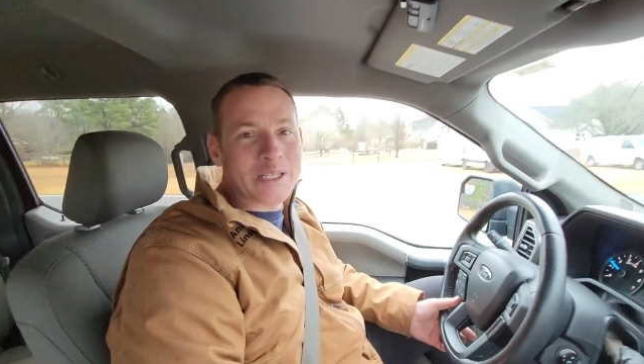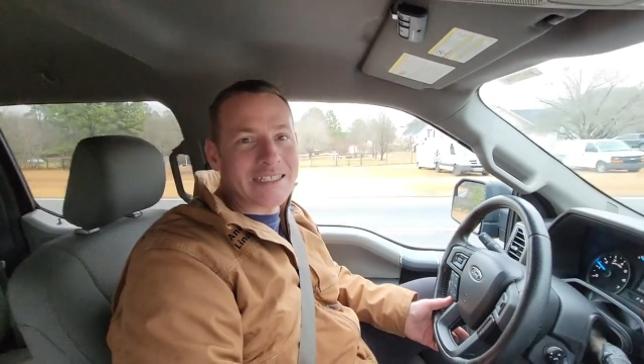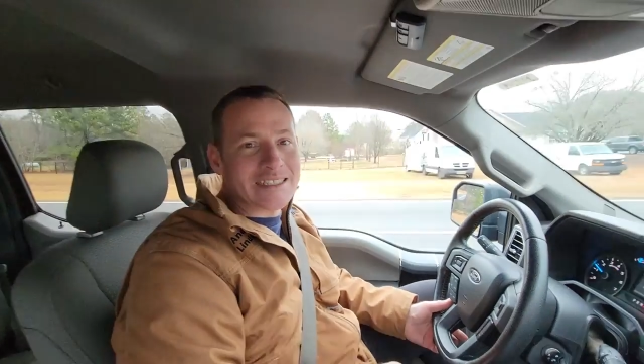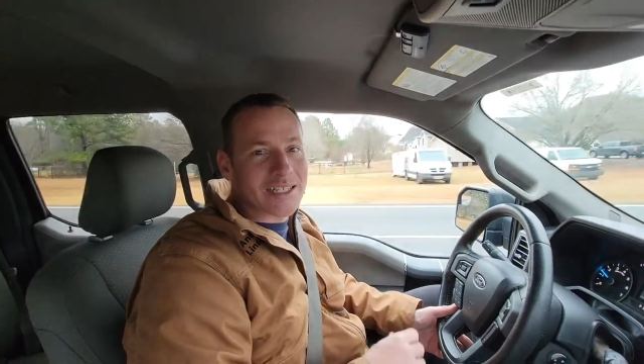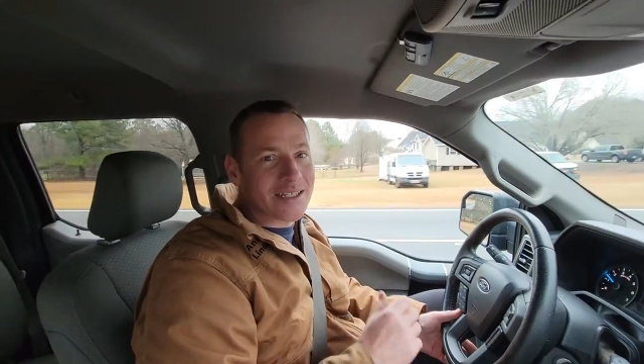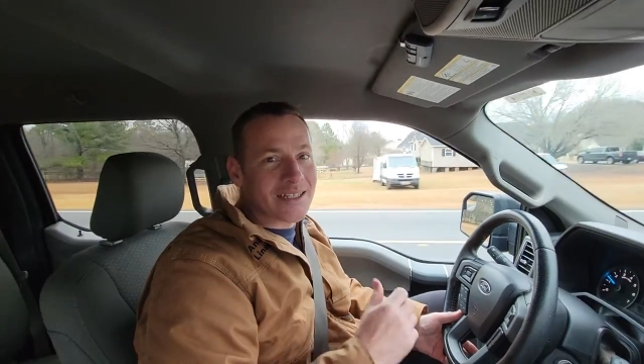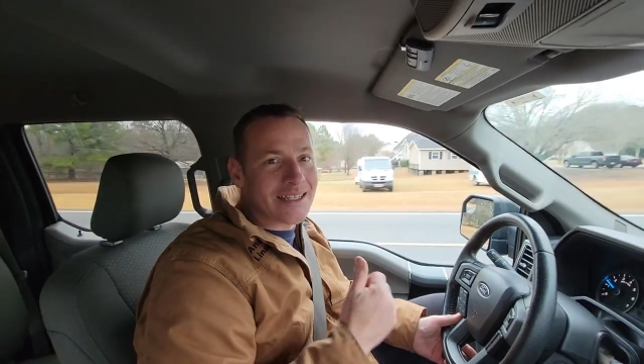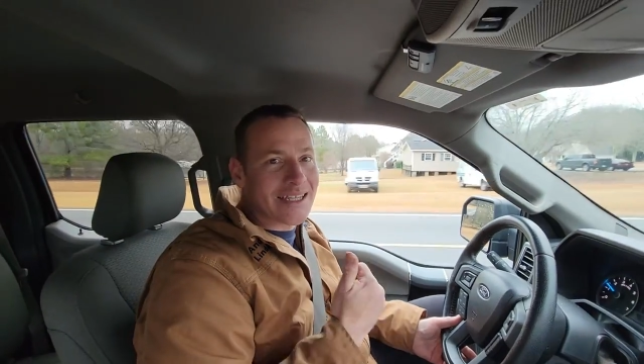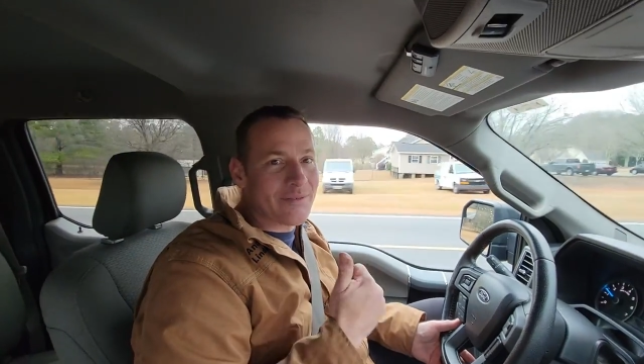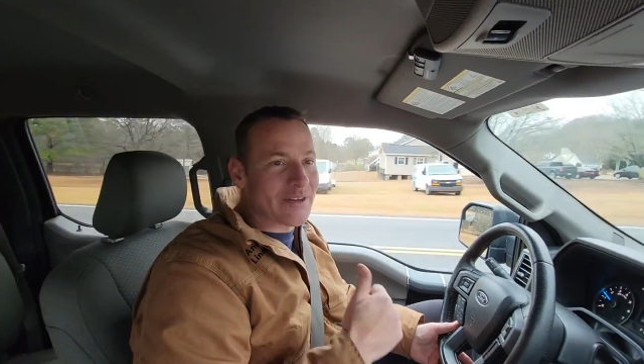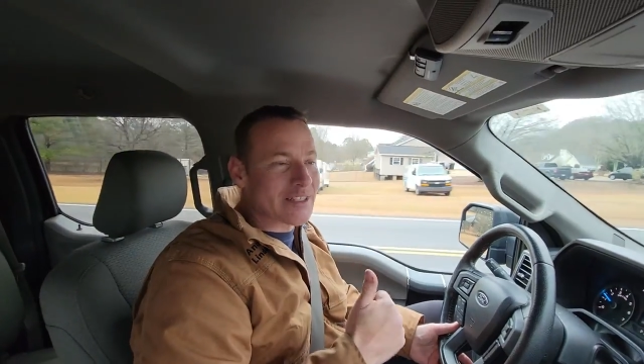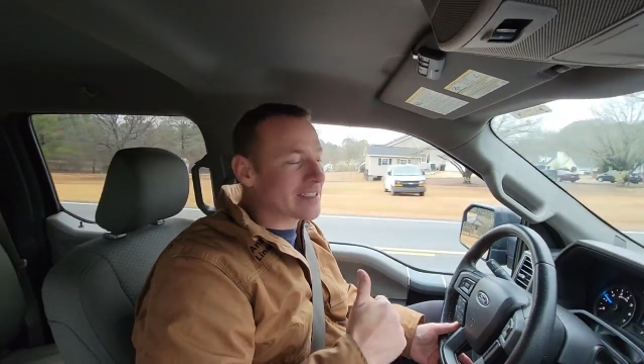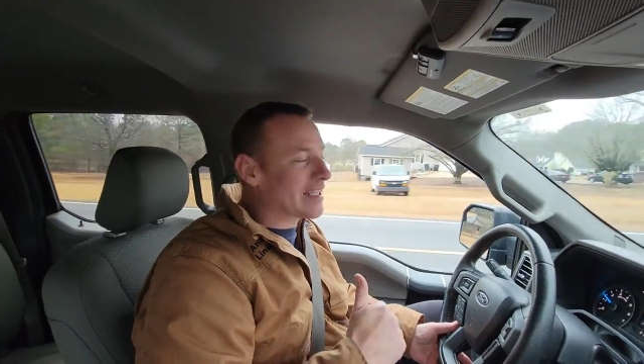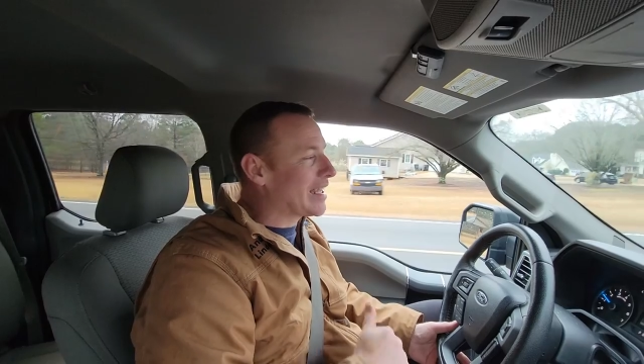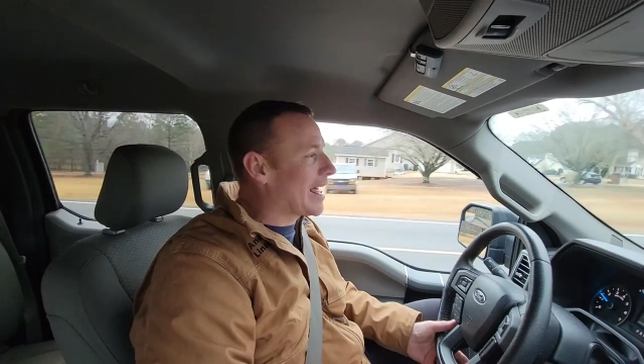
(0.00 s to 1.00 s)
Please uh, leave
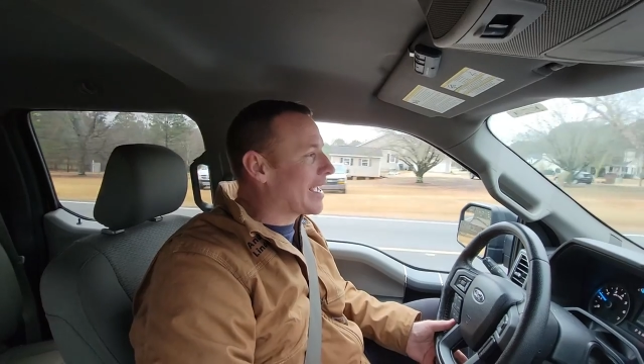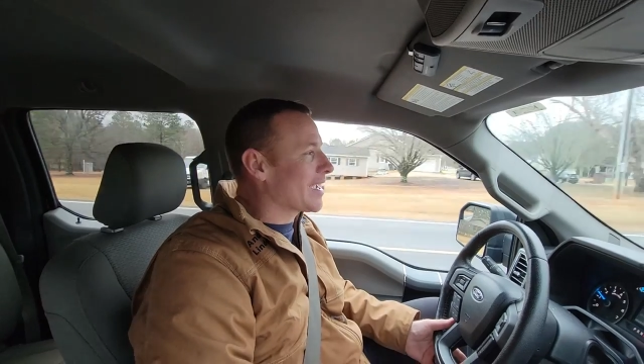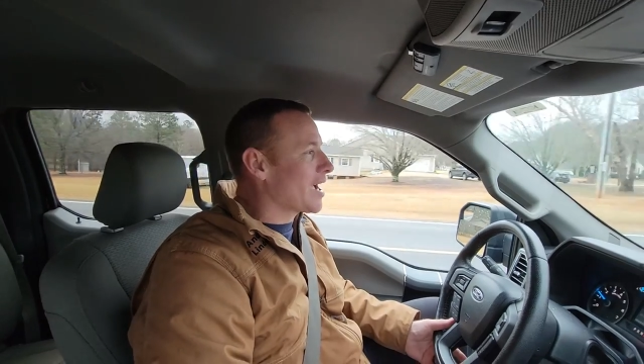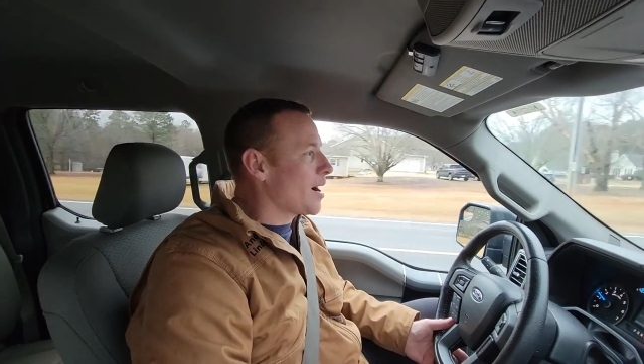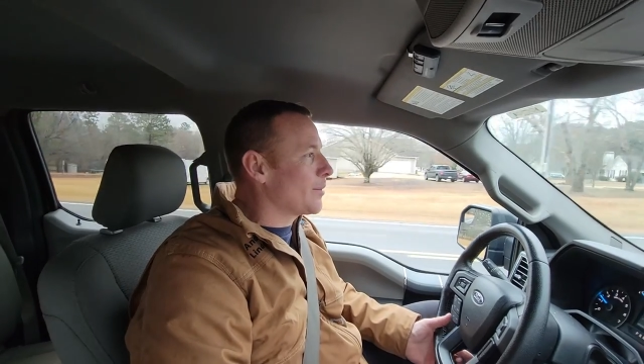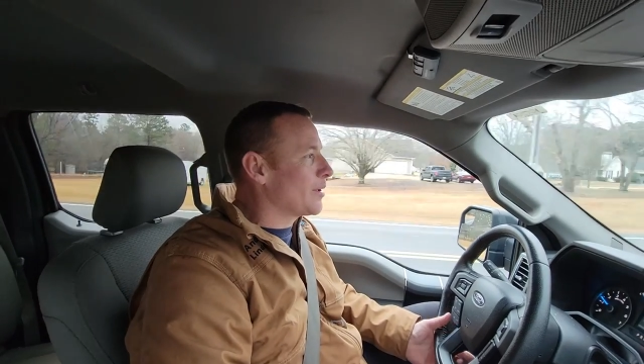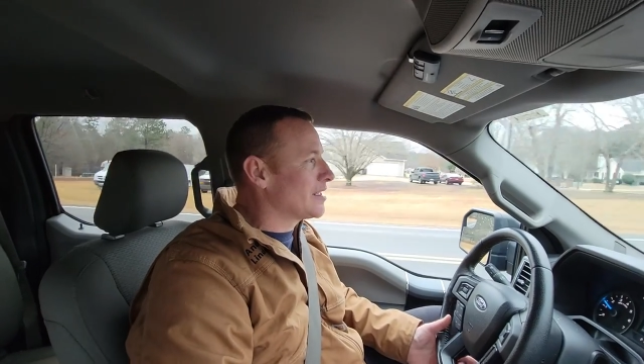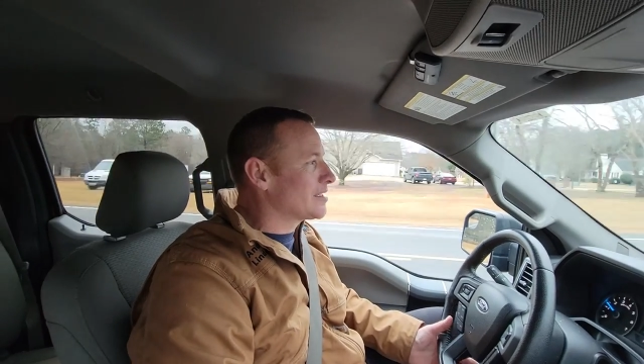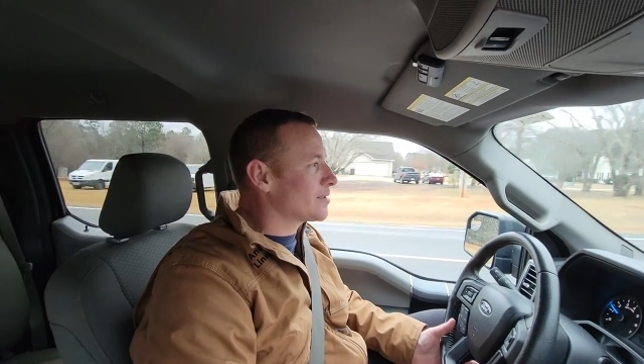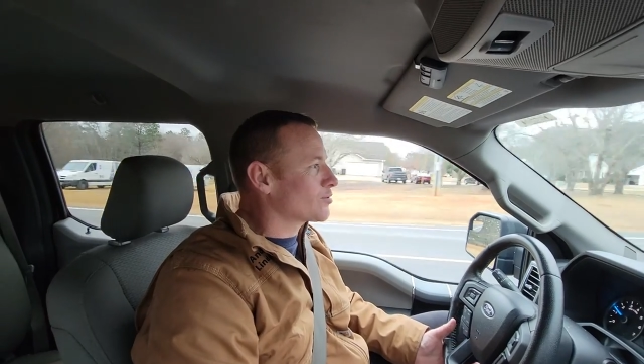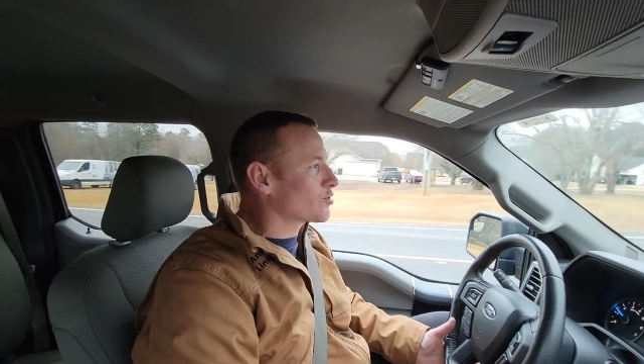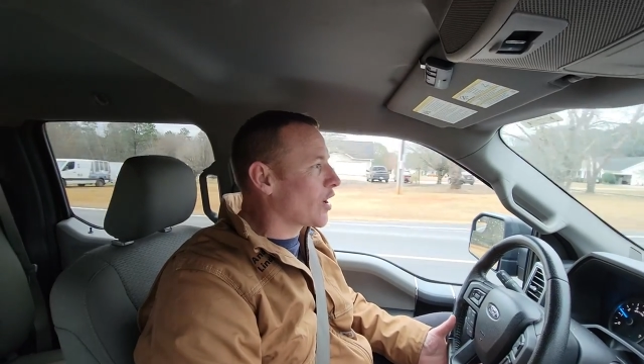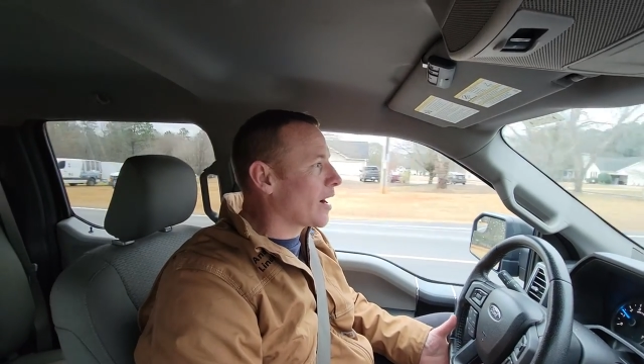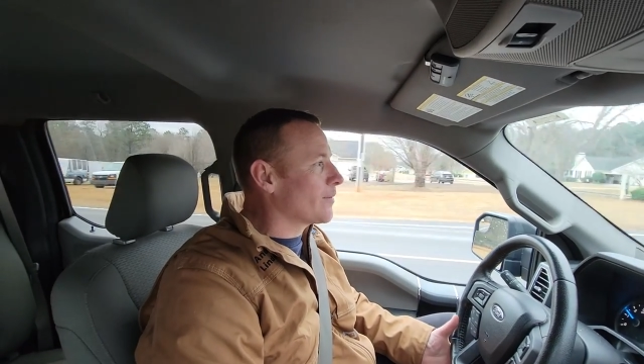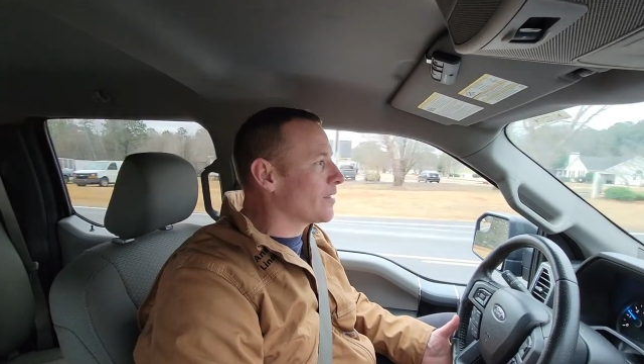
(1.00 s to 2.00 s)
us a like, comment, and
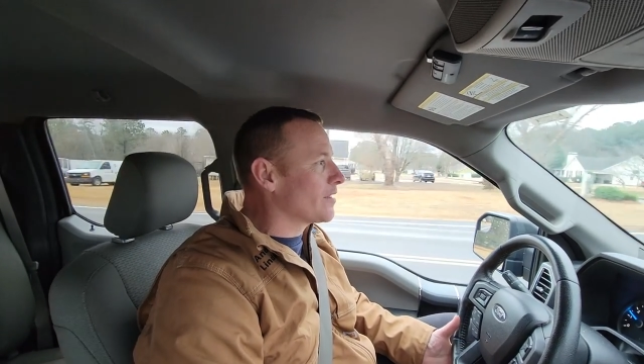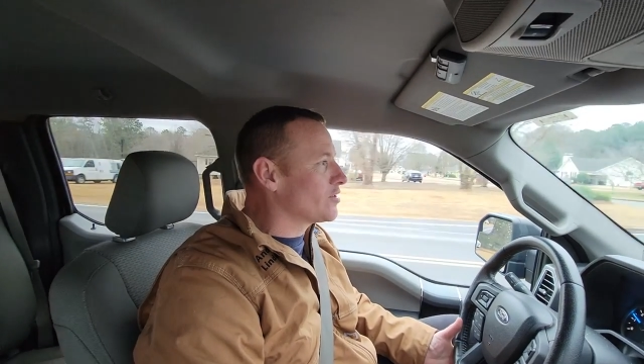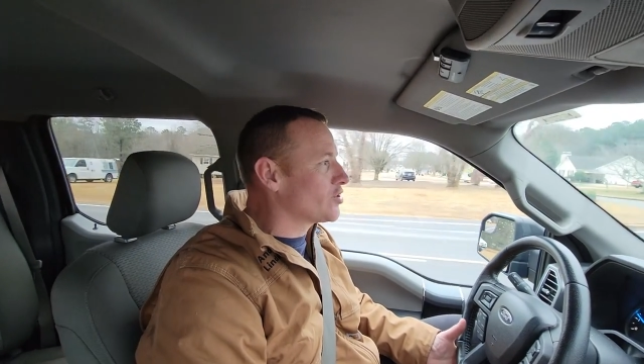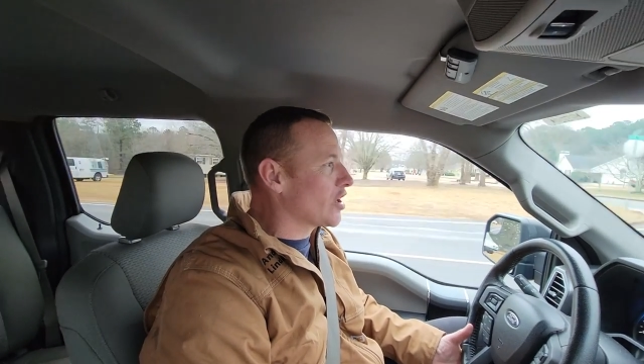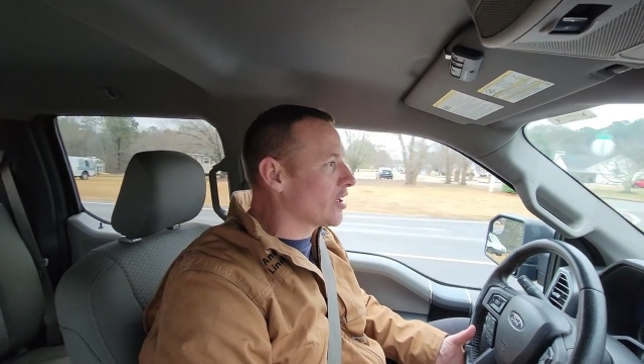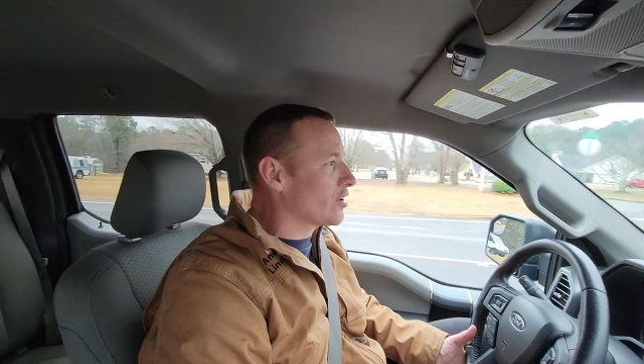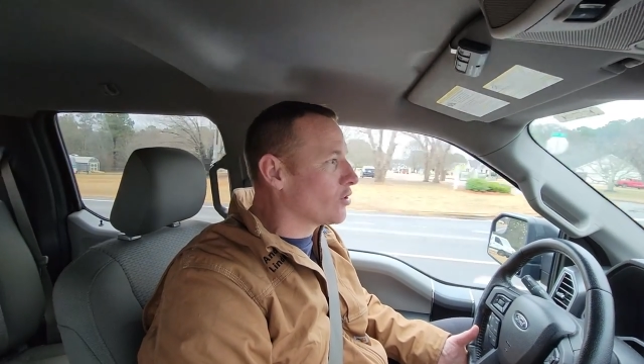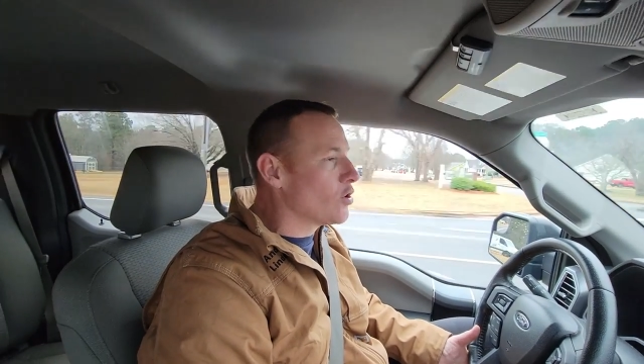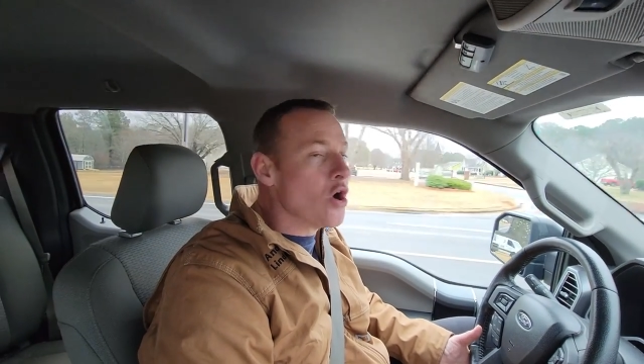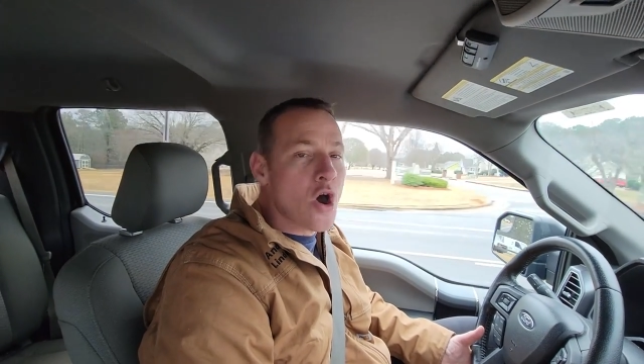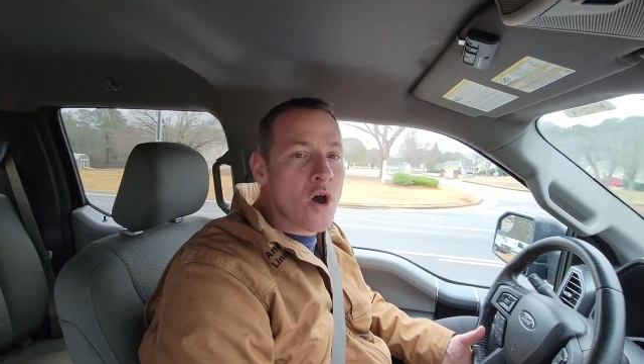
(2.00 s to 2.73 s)
subscribe to the channel